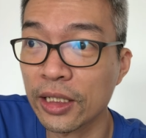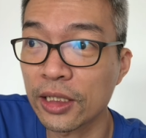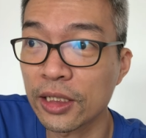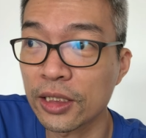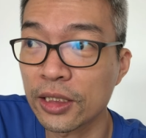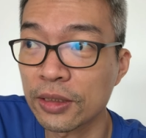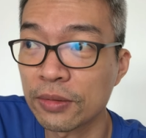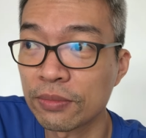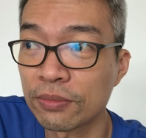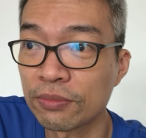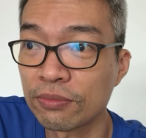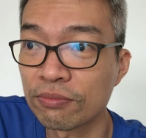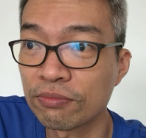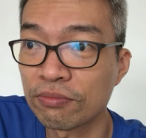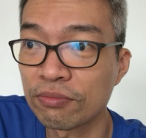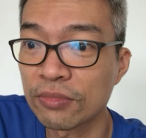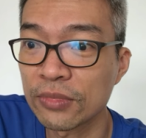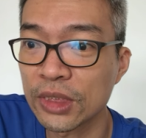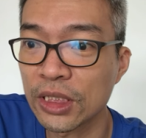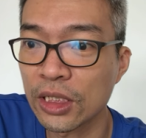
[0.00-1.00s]
a
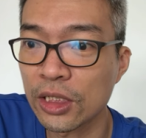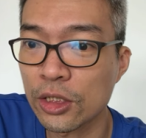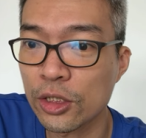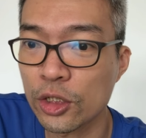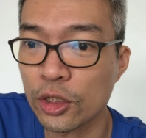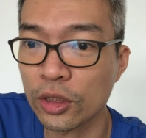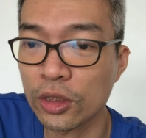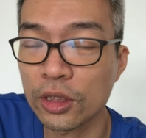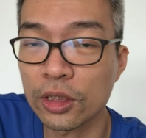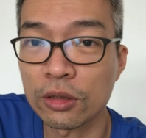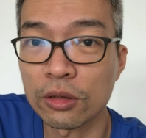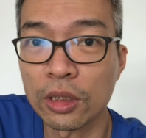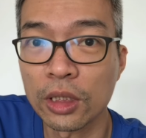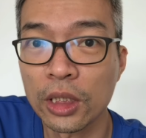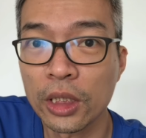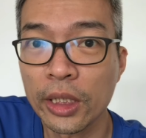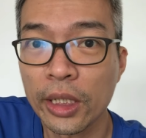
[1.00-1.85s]
journal.